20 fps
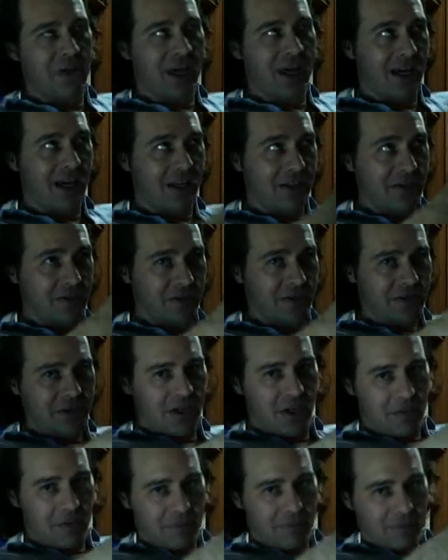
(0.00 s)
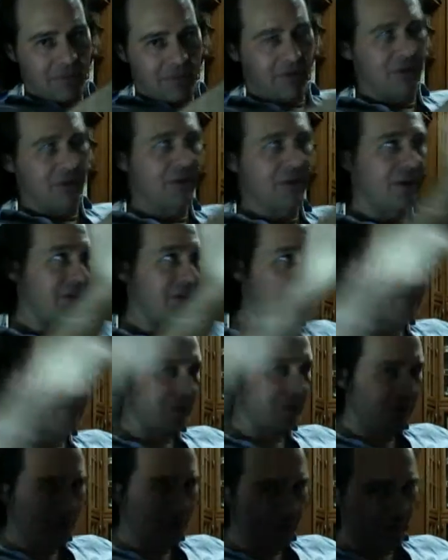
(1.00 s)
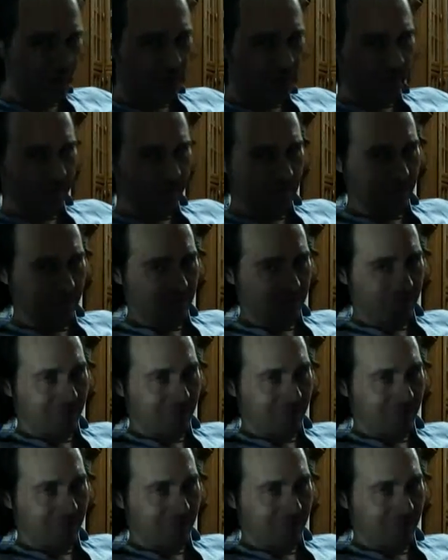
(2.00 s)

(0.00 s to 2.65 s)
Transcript: past, or stop before us, or turn